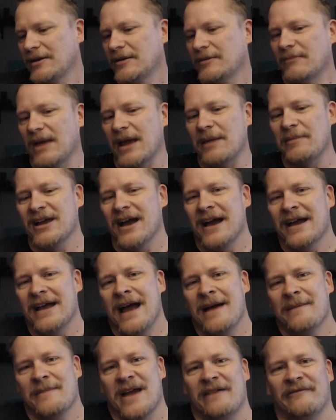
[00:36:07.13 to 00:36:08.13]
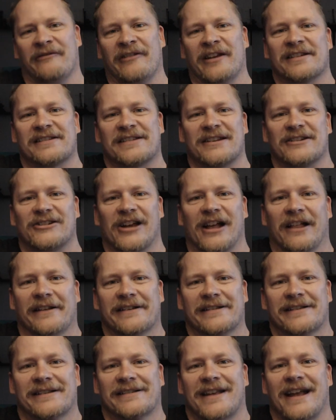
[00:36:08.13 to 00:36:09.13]
Maybe I am envious and
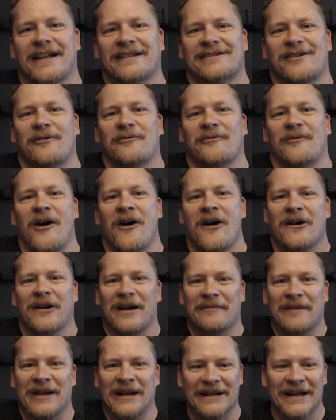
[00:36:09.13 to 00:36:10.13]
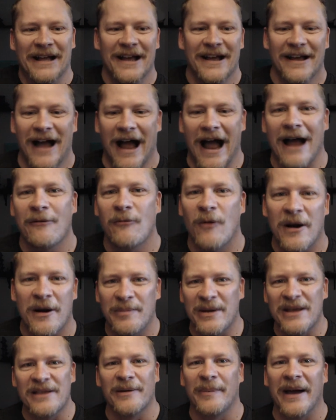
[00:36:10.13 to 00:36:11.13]
jealous. Is that so wrong? I mean, I want to
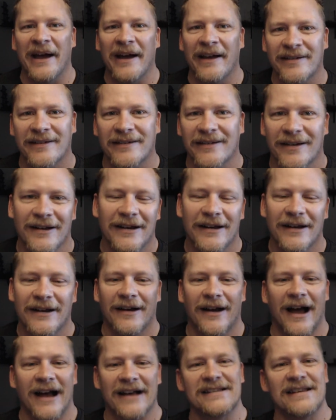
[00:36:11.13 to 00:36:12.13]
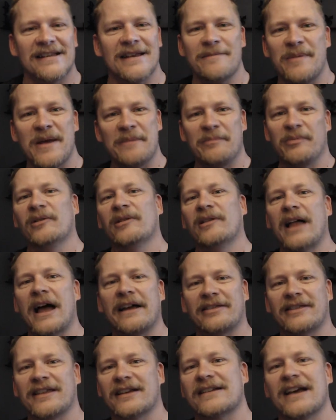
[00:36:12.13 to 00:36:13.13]
be the best. I see people
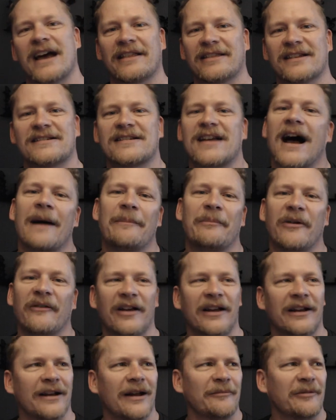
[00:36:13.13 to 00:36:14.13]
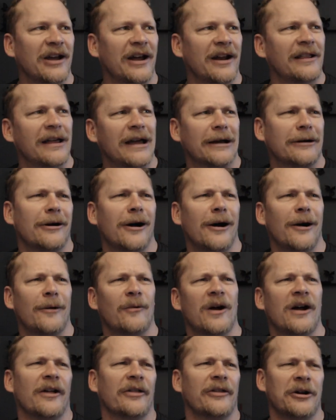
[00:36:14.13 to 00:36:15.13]
at the at the top of it, and I'm kind of like, oh
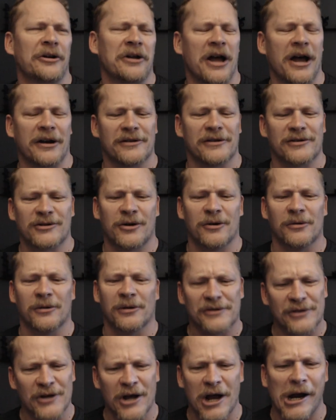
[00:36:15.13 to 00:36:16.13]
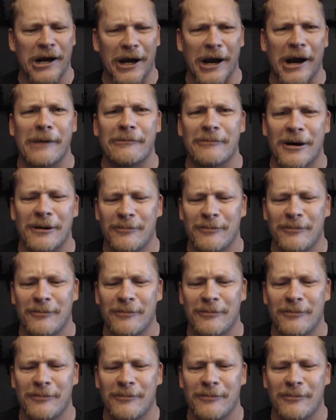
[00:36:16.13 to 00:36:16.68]
well, they're not as cool as I am.